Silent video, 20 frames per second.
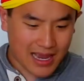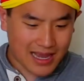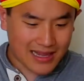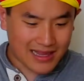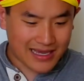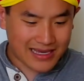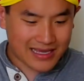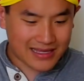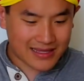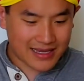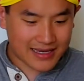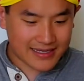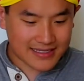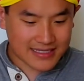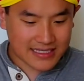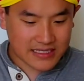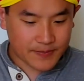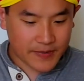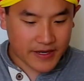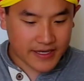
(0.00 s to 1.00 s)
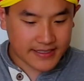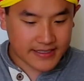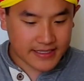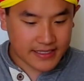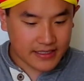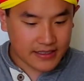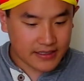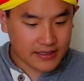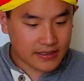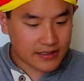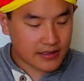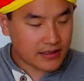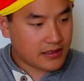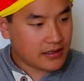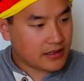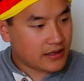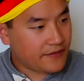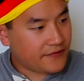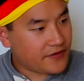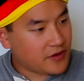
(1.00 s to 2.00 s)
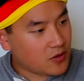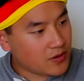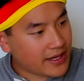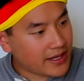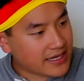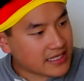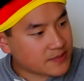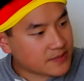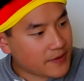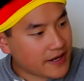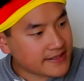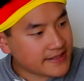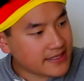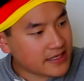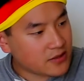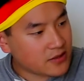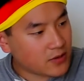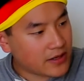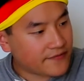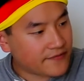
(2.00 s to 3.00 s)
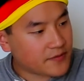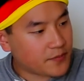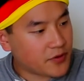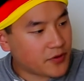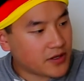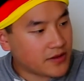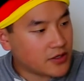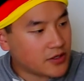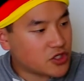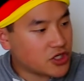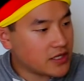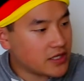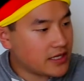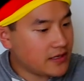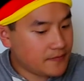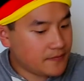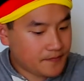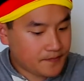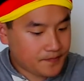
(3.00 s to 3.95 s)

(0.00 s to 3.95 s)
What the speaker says: I like it nice and spicy. If you don't like it spicy, you don't have to put in the chili.